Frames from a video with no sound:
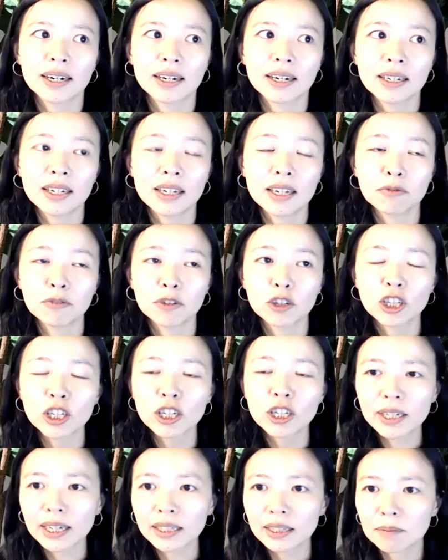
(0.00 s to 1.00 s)
if you
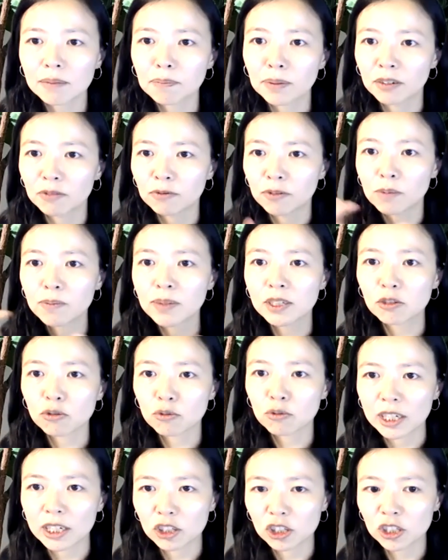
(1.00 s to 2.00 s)
look at the performance
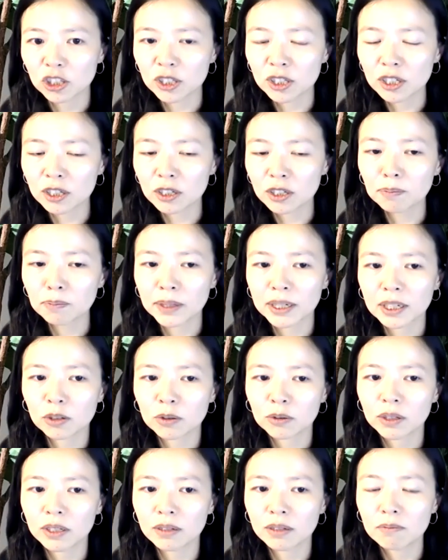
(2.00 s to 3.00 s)
ratio
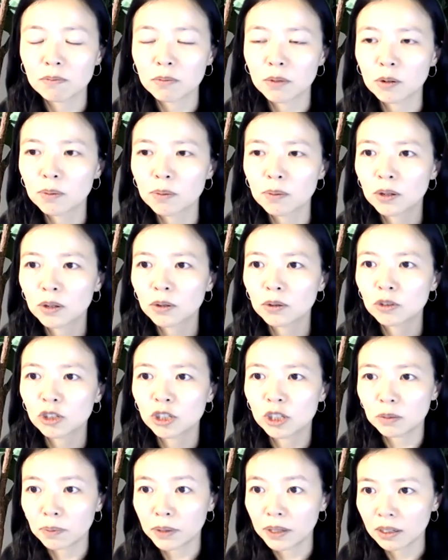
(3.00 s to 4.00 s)
between mobile
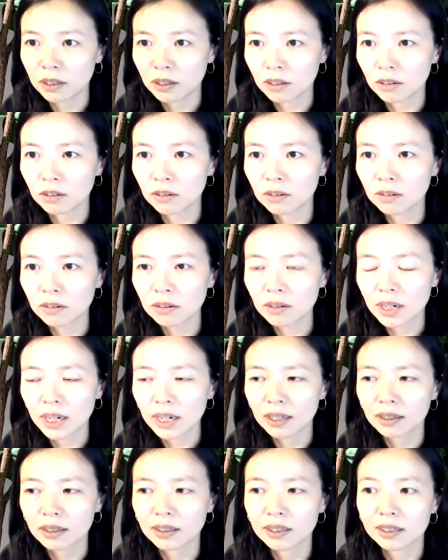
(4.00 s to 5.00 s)
GPU
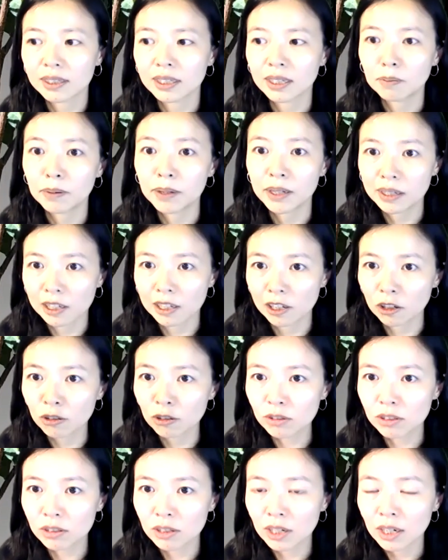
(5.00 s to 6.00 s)
and the
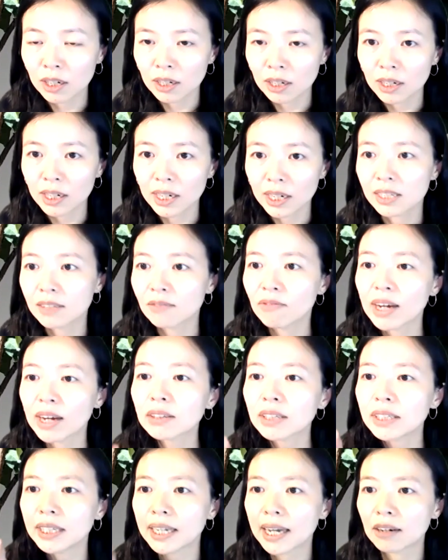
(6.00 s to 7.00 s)
CPUs, it's
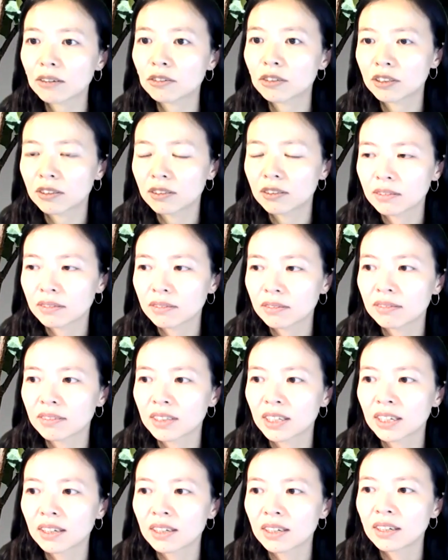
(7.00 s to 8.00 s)
very narrow.
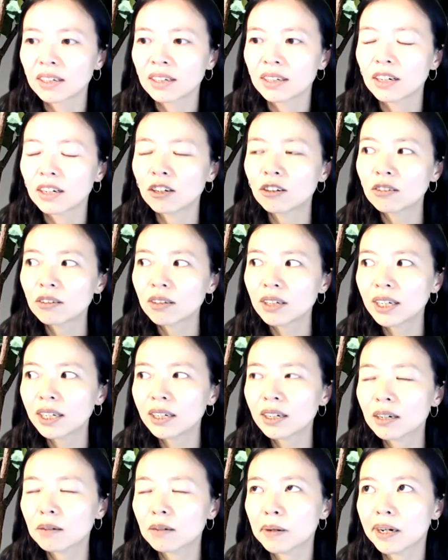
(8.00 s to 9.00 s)
Only
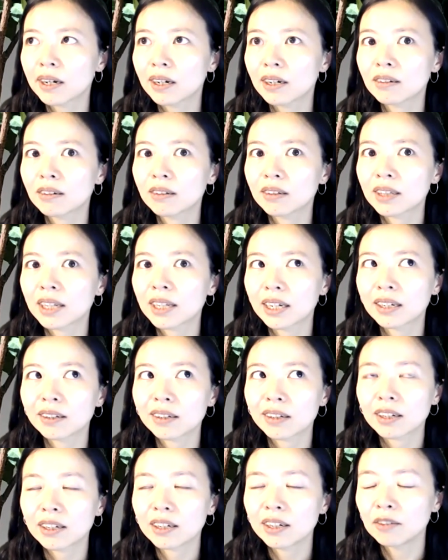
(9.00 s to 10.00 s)
about, like,
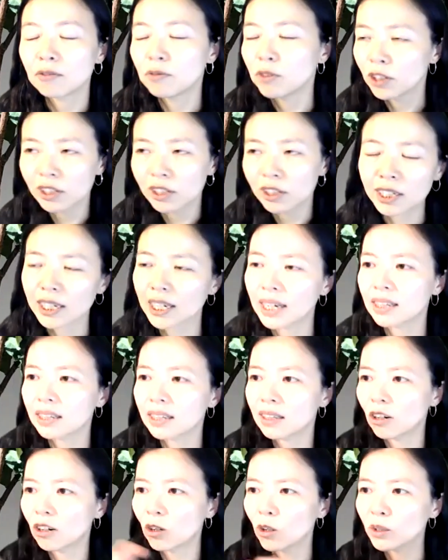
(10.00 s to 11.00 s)
if you look at
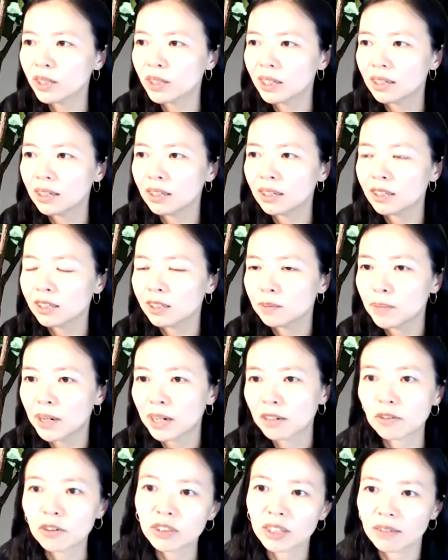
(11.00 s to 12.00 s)
all the
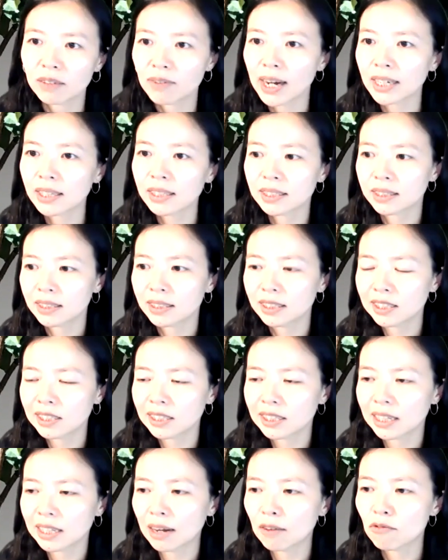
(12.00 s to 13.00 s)
smartphone
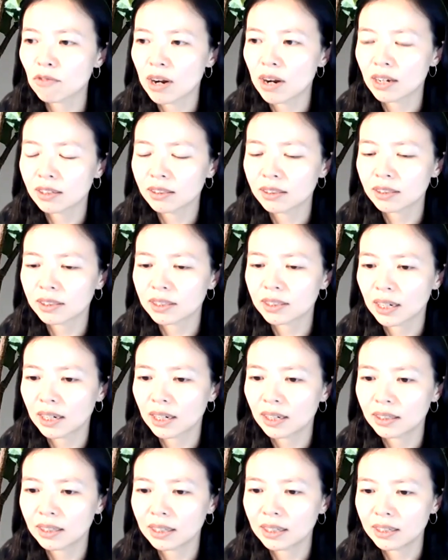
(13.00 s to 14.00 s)
devices that runs
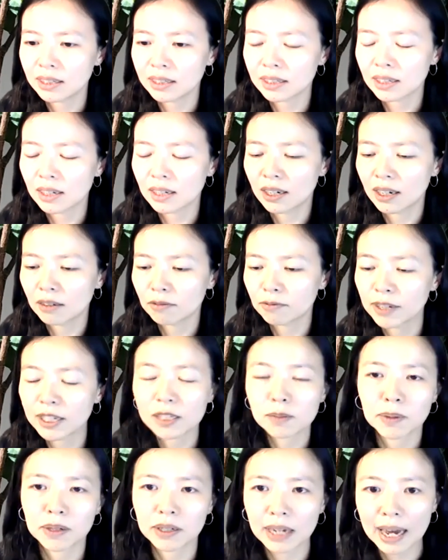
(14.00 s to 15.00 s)
these
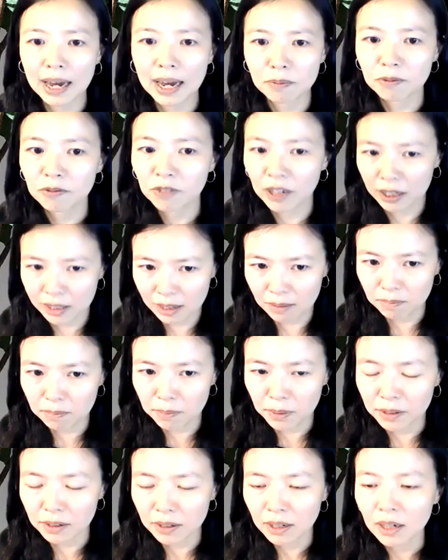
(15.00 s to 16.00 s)
Facebook app, for
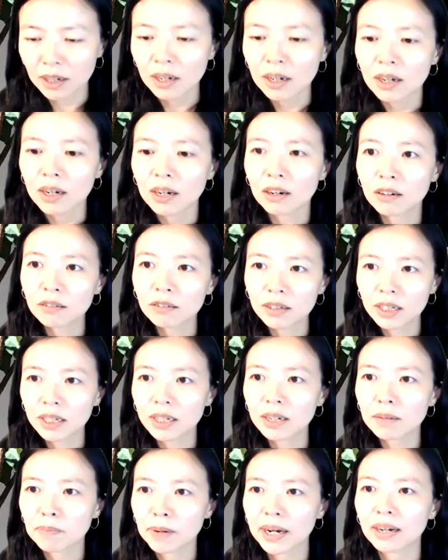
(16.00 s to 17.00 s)
example, only
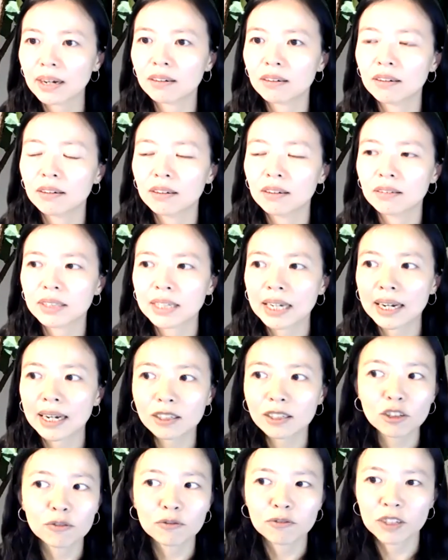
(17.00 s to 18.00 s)
about 10
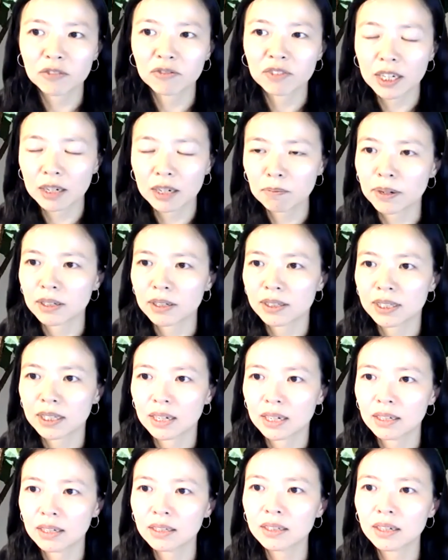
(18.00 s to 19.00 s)
to
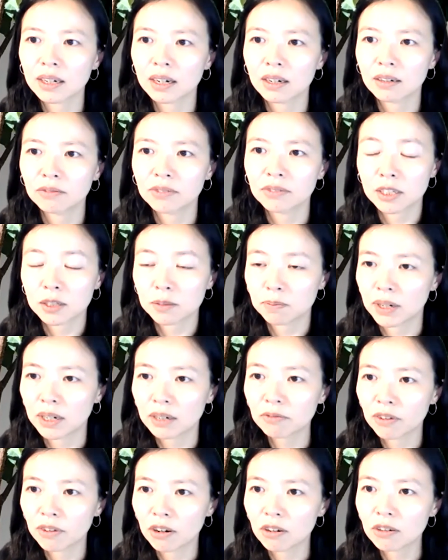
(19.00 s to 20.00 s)
15% of the
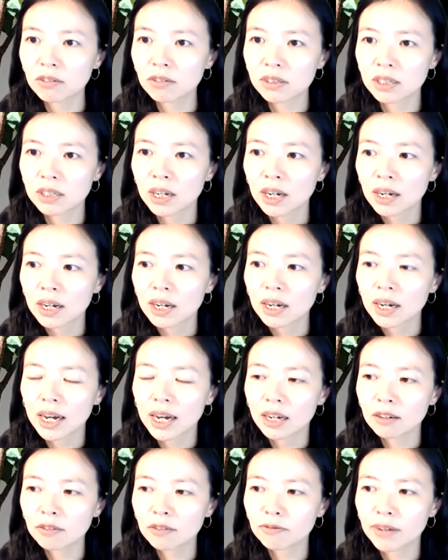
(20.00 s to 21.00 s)
smartphones
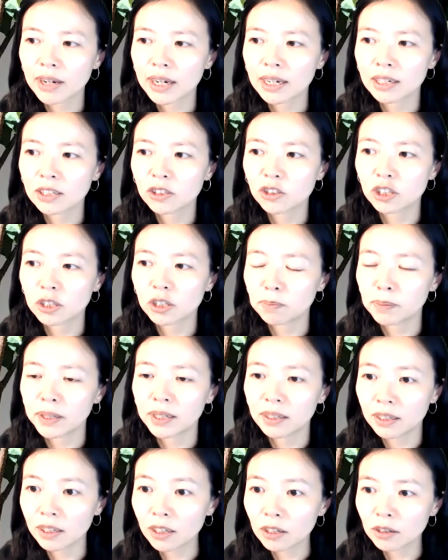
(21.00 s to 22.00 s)
have a
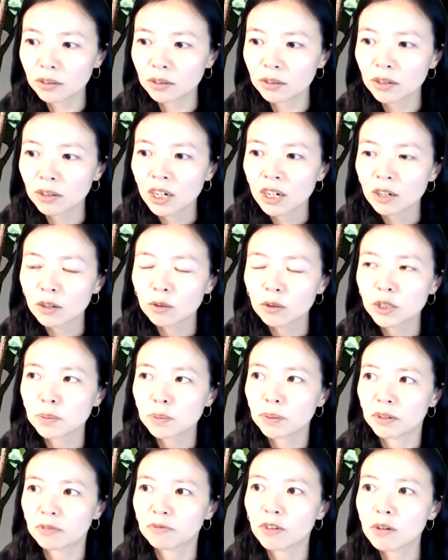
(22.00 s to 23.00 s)
GPU whose
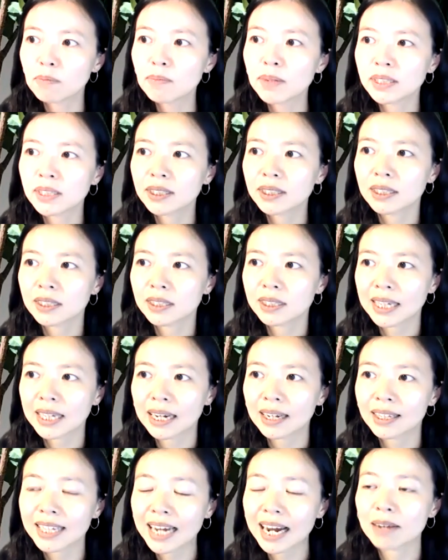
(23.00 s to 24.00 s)
performance is
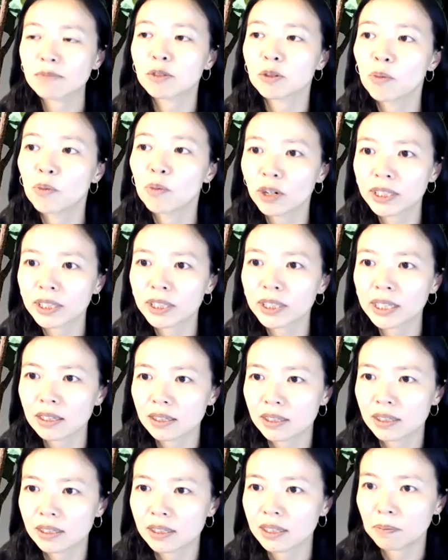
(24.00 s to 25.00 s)
10 times more than the
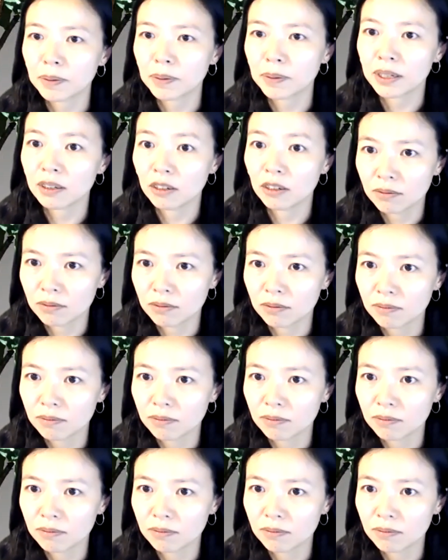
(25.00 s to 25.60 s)
CPU.